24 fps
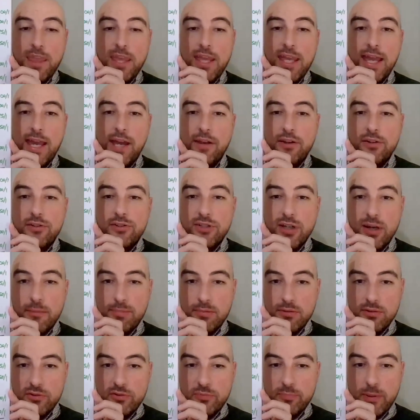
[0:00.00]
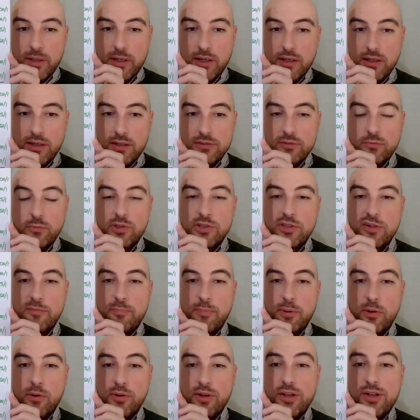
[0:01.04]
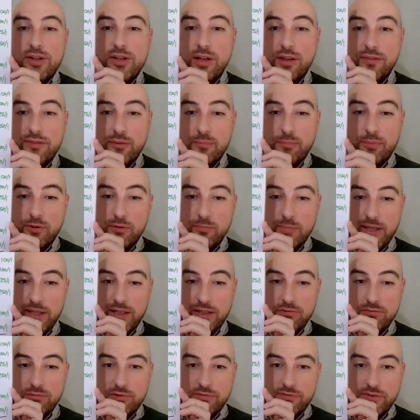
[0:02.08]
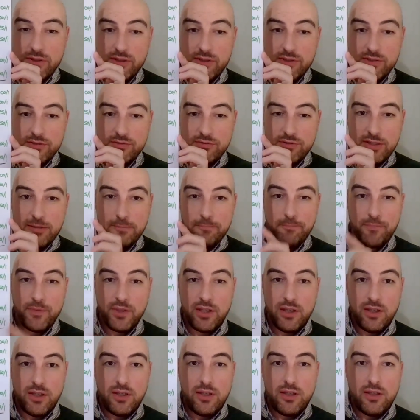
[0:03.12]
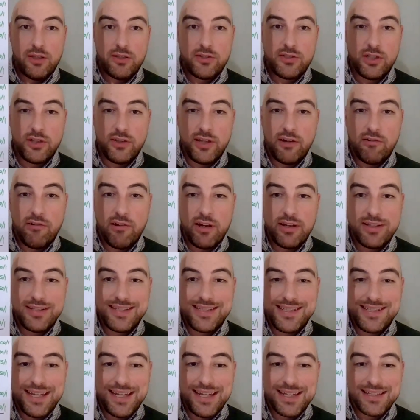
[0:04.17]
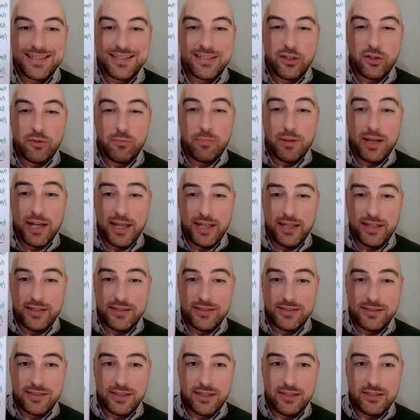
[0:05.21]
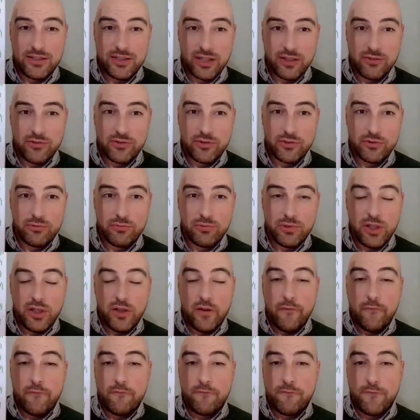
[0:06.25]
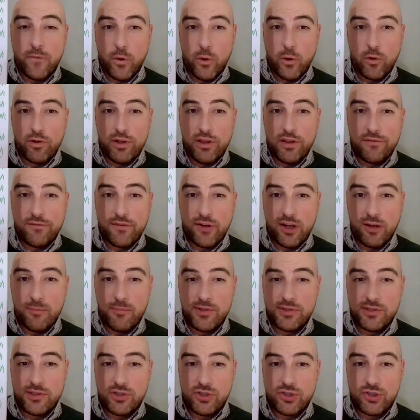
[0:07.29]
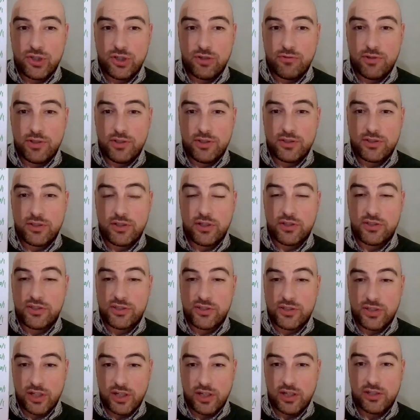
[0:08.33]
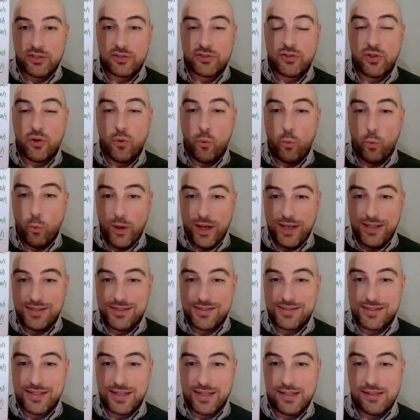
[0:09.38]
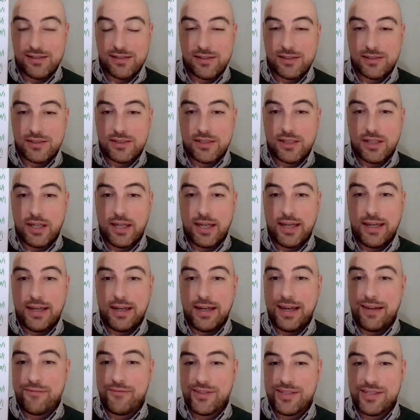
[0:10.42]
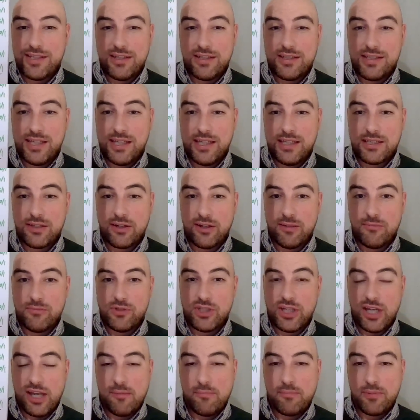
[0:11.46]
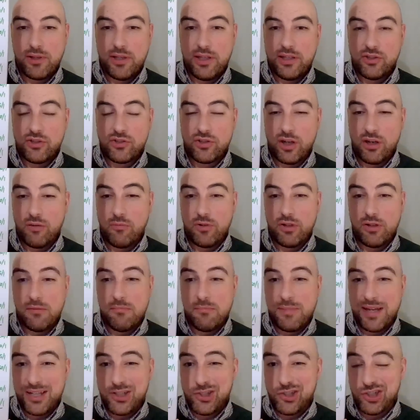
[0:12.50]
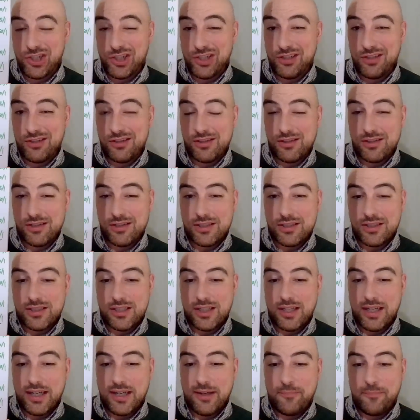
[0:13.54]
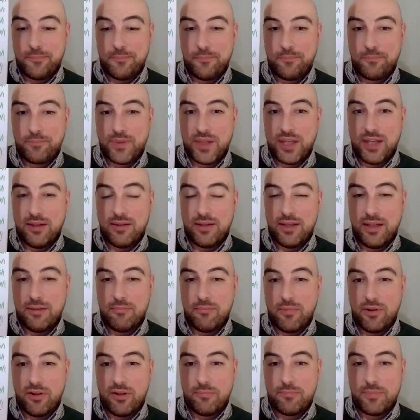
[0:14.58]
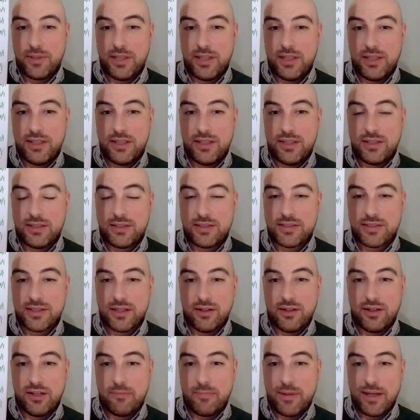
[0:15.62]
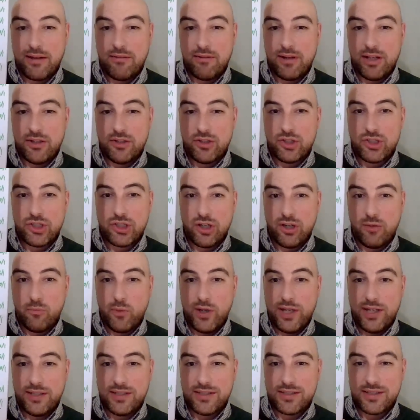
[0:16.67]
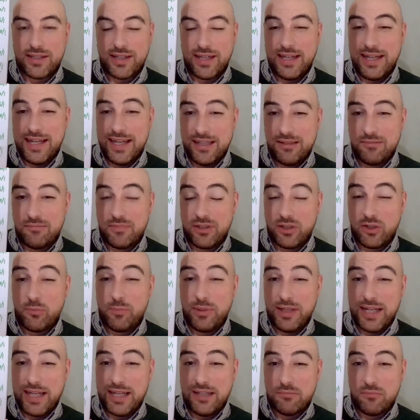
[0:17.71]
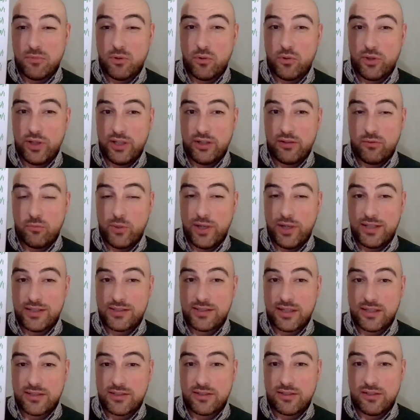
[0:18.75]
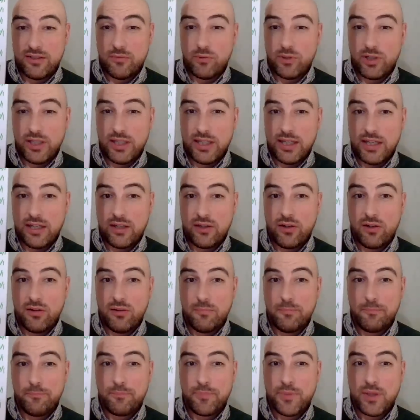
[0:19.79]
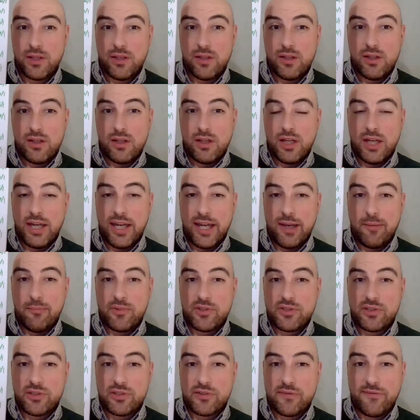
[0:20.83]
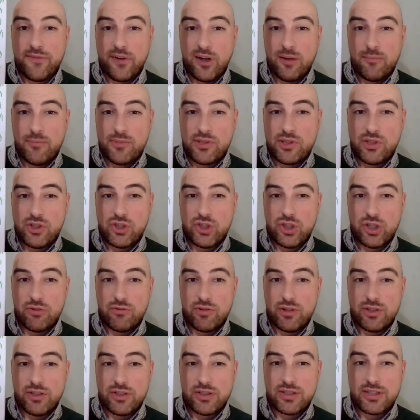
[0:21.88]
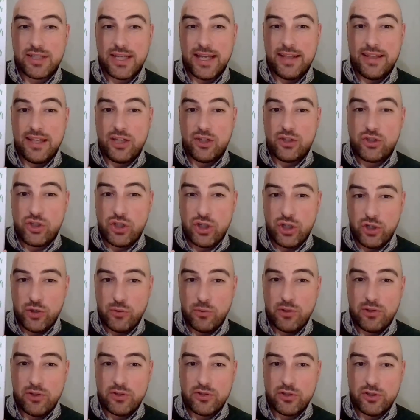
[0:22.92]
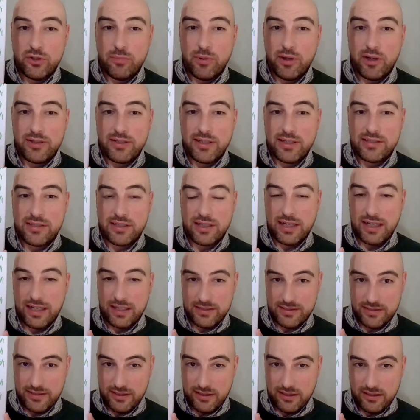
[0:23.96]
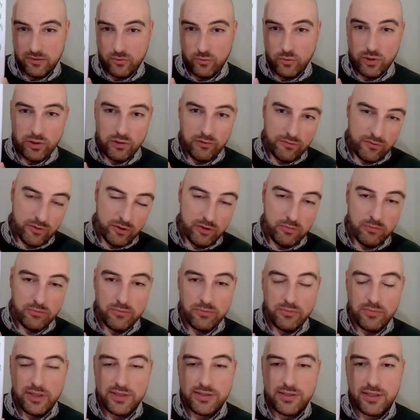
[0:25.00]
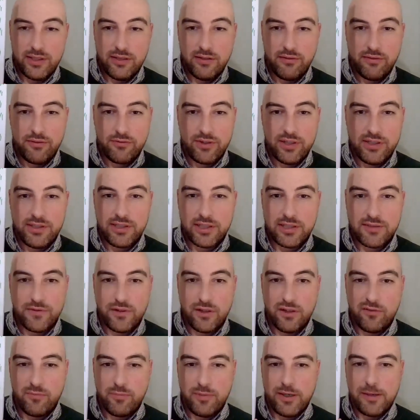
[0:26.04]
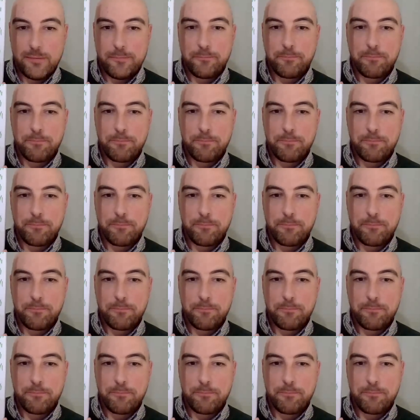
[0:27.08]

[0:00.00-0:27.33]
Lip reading: and a doubles part, which I've put on another bookmaker advisory. So there are 6 players in total, 4 in the Farmers Insurance that starts Wednesday. I haven't seen the tee times yet, but I would imagine it might be starting about lunchtime Wednesday. It could be late morning on Wednesday, so you want to get it on. So there's the Farmers Insurance, and then 2 at the Dubai Desert Classic, one of whom is in the 365 bet.